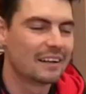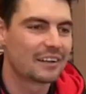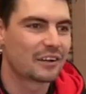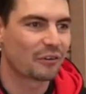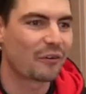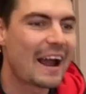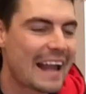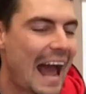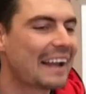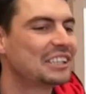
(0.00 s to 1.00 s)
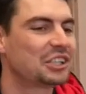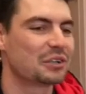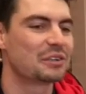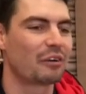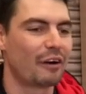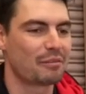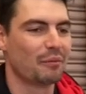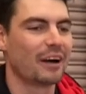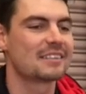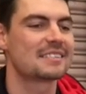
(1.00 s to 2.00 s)
Great attitude, growth
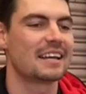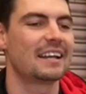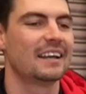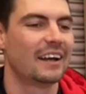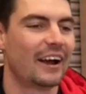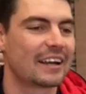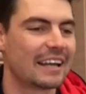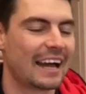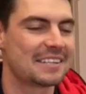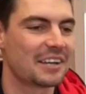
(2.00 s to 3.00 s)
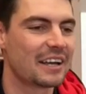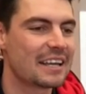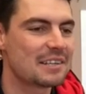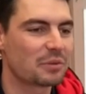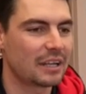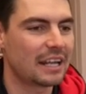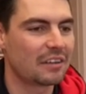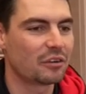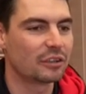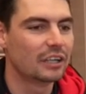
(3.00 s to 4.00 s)
mindset. Okay, so here's what you need to do.